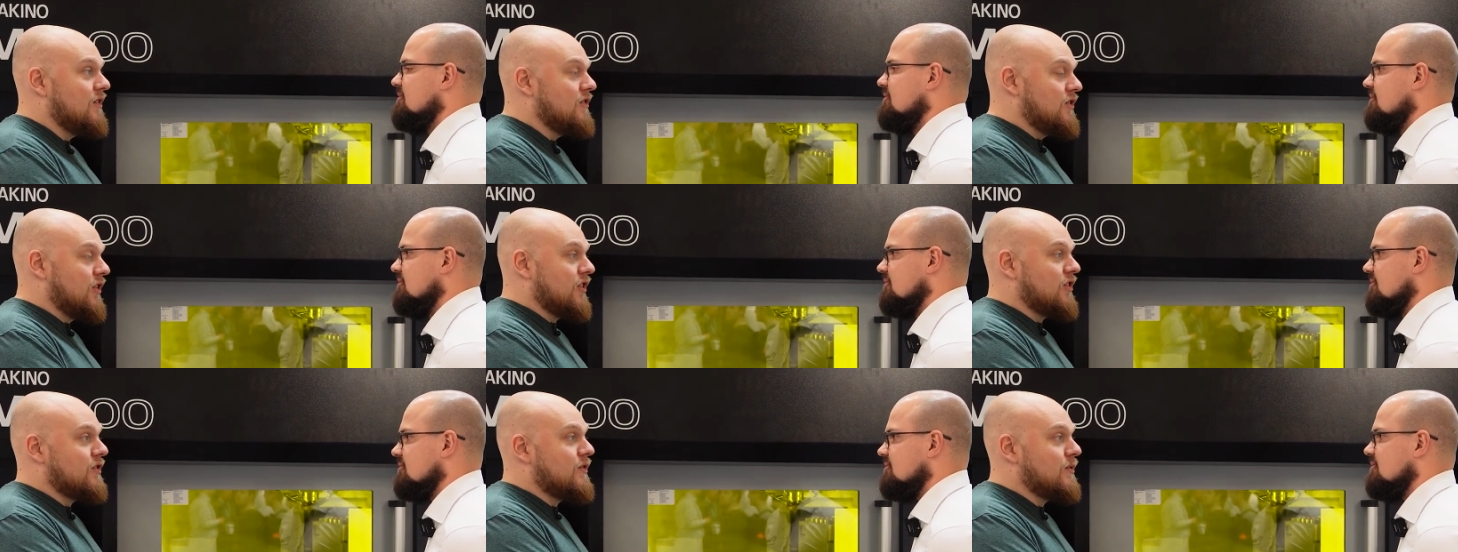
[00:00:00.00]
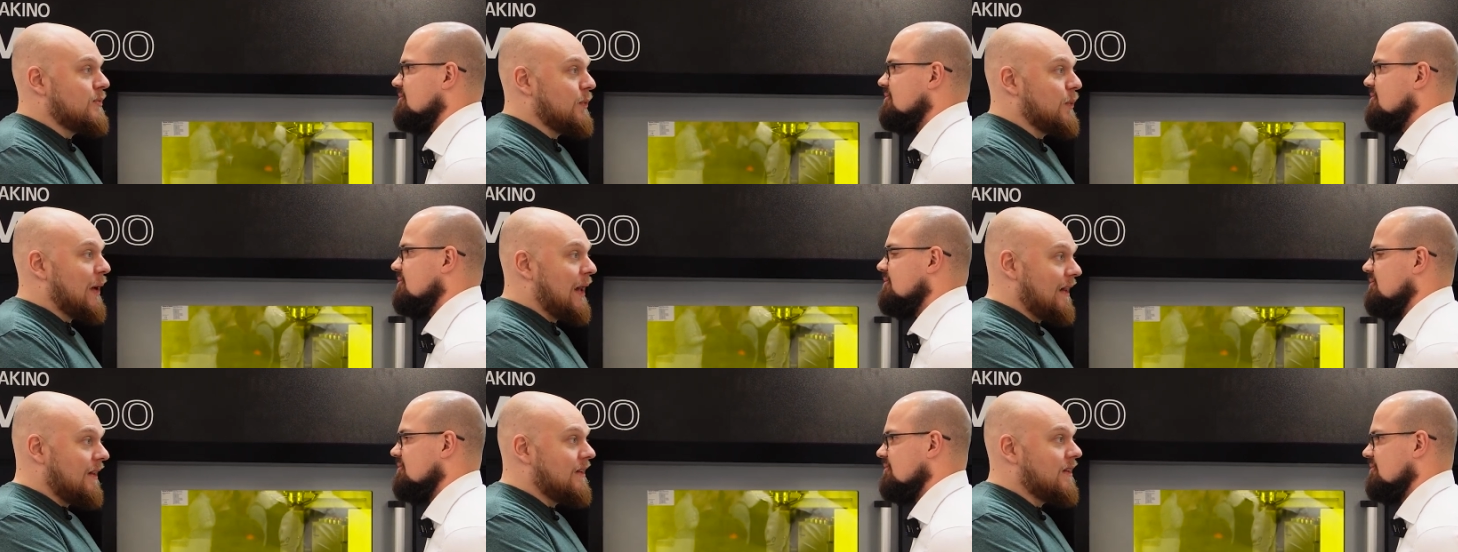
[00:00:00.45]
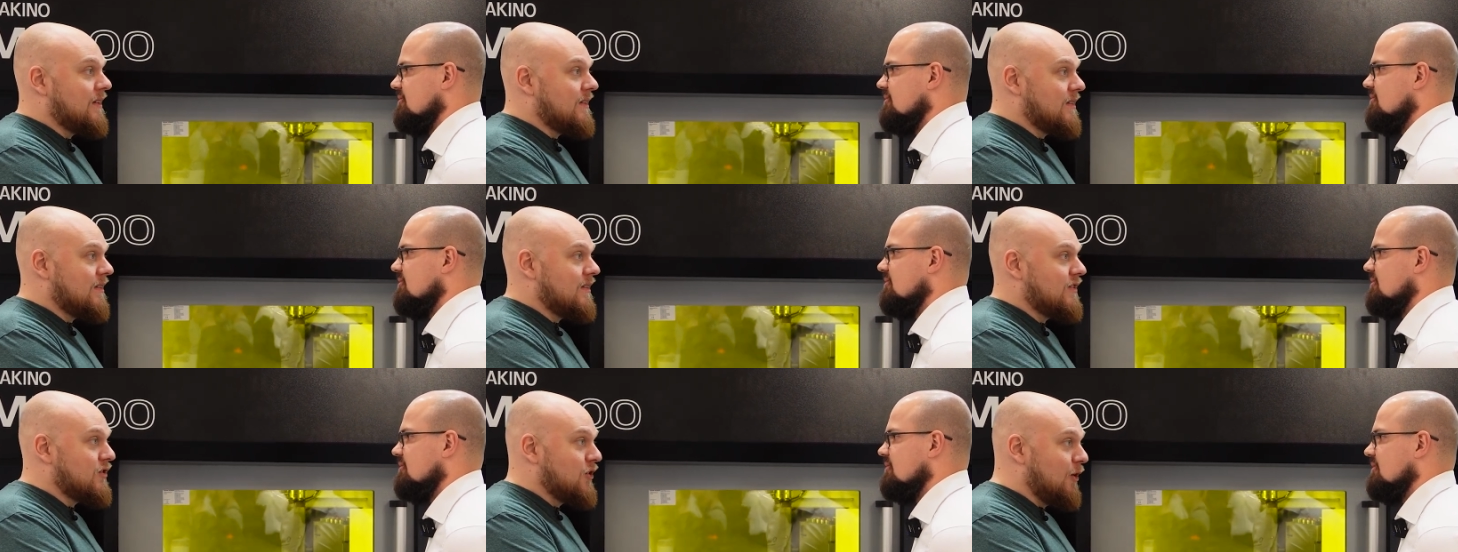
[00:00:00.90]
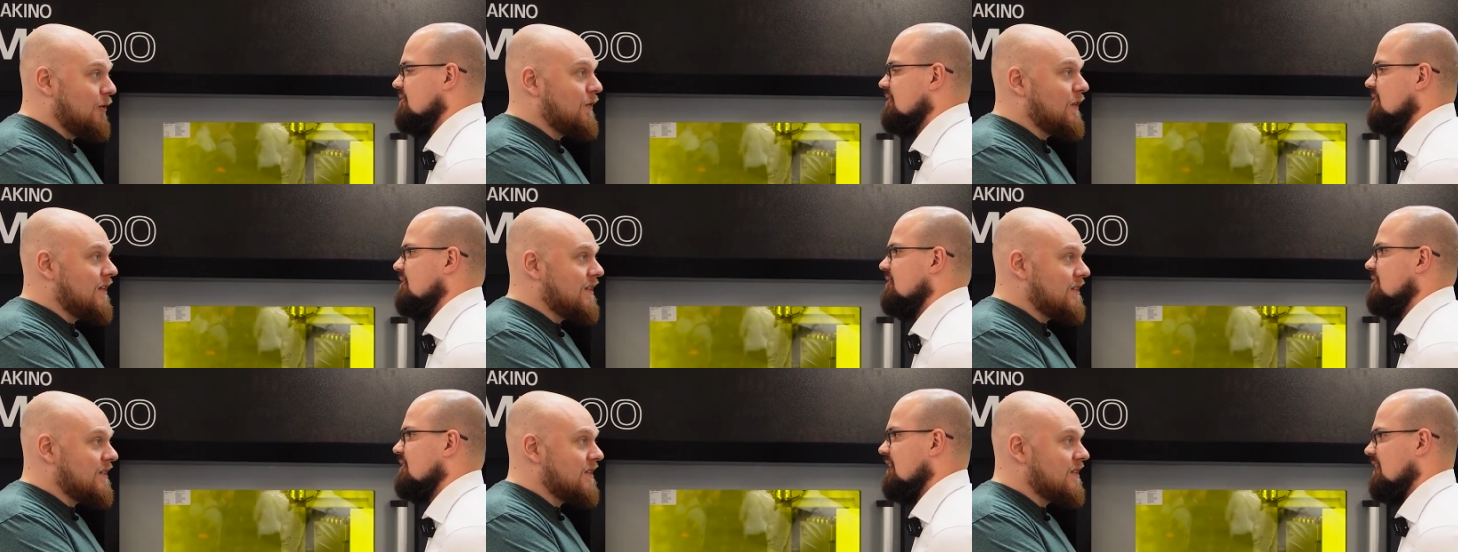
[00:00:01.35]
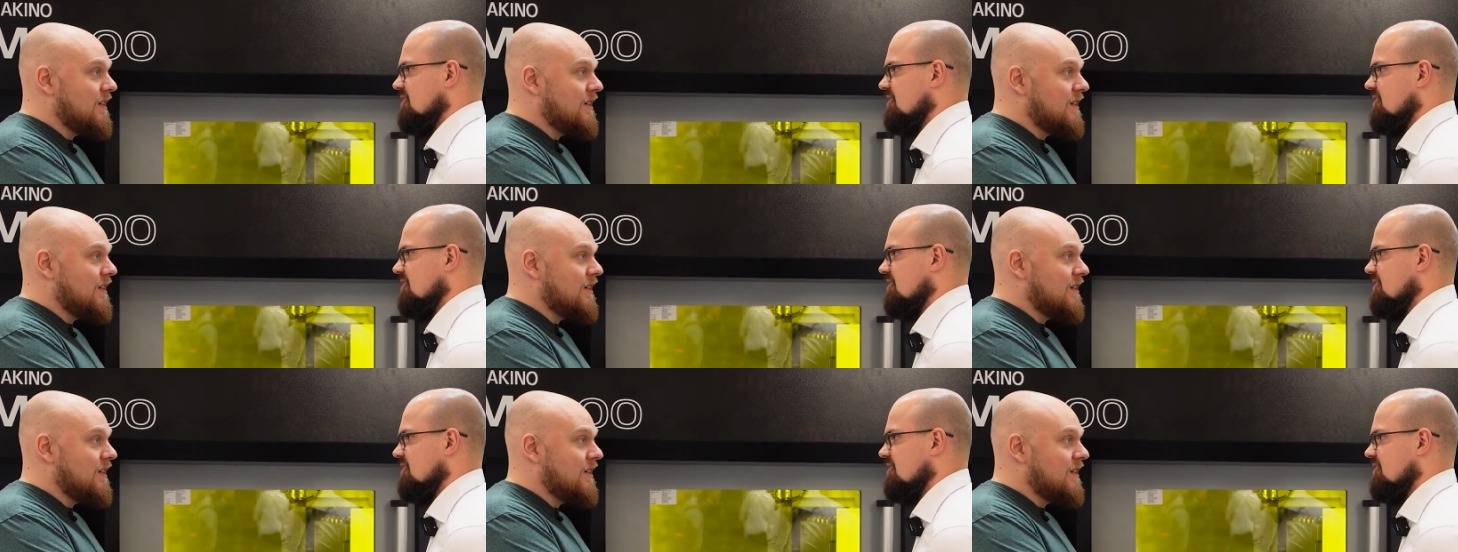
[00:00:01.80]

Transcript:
Speaker 1: just welded surface.